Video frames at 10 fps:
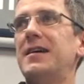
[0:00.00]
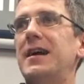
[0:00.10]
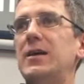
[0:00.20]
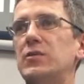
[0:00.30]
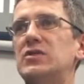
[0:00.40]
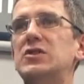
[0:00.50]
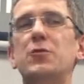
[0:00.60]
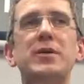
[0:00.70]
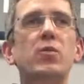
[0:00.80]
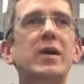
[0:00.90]
And it would still
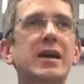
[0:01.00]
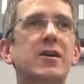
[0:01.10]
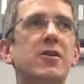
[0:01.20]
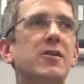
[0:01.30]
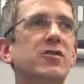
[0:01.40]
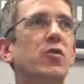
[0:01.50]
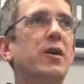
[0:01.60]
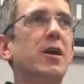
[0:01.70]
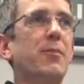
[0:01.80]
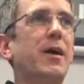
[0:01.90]
be weaker than
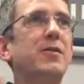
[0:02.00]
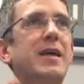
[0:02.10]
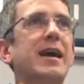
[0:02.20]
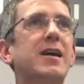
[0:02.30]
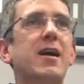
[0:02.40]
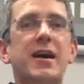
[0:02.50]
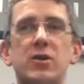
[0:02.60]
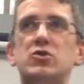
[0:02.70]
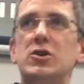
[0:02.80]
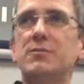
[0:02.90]
talking about that guy
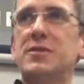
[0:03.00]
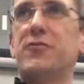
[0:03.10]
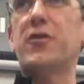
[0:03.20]
who jumped in